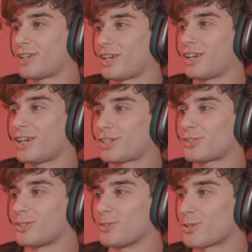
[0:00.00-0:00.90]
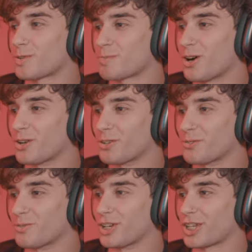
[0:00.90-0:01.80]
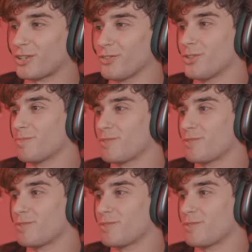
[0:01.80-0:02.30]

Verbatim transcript: I actually do think Bronn would have killed them.